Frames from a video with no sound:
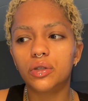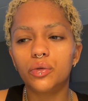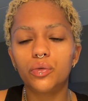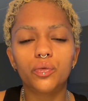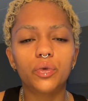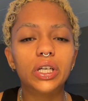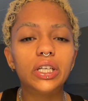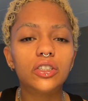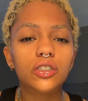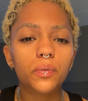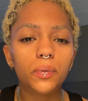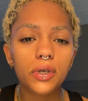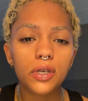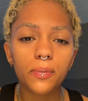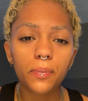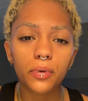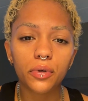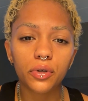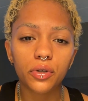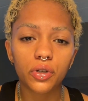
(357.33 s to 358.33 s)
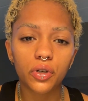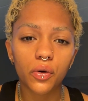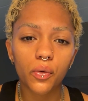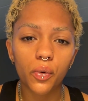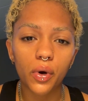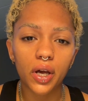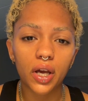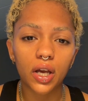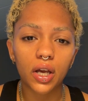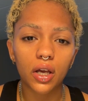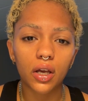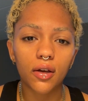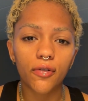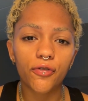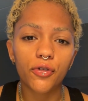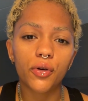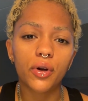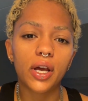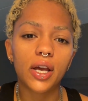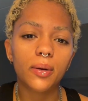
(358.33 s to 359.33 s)
reach people in a way.
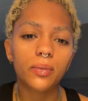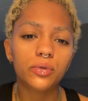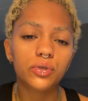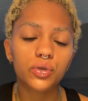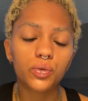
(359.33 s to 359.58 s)
If you're able